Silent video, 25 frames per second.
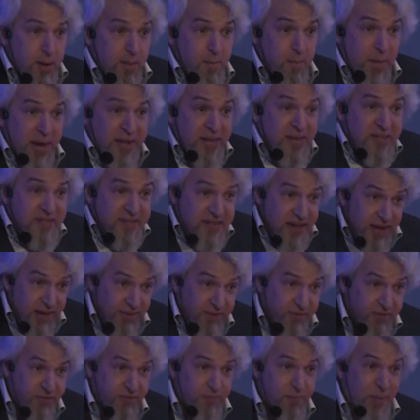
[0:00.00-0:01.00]

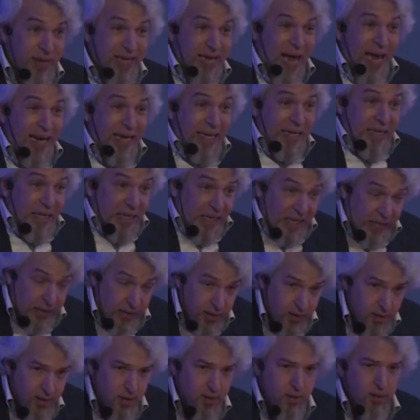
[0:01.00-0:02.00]
myself, my ID
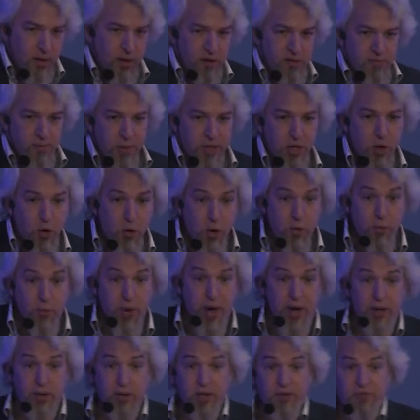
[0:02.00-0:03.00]
is my
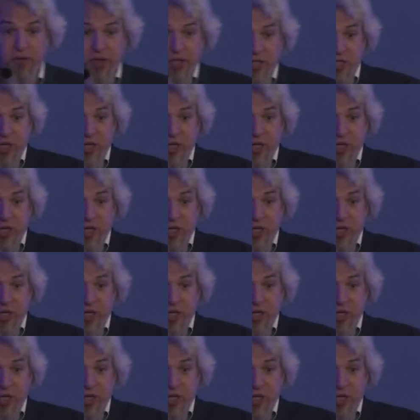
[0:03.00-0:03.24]
URL. If I